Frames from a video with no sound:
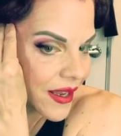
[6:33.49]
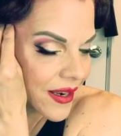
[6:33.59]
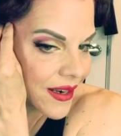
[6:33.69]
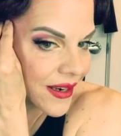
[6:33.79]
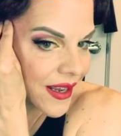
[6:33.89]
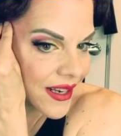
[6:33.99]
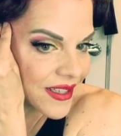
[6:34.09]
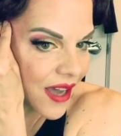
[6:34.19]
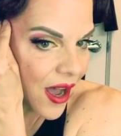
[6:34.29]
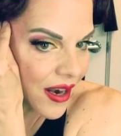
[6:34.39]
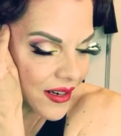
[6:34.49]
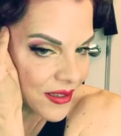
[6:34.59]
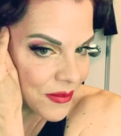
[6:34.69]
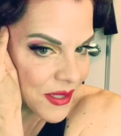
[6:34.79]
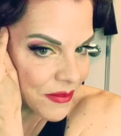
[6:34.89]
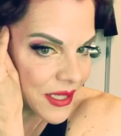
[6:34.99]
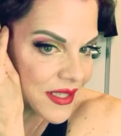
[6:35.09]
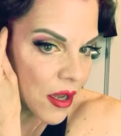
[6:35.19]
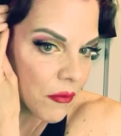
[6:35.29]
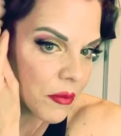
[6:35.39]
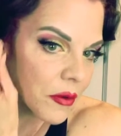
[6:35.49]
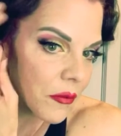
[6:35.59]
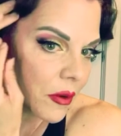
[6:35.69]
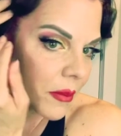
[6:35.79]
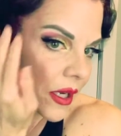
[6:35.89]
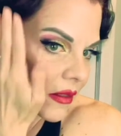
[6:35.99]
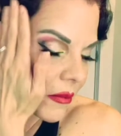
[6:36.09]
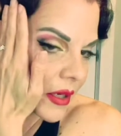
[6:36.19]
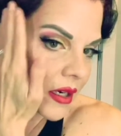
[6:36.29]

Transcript: and I caught a glimpse of myself performing in the mirror,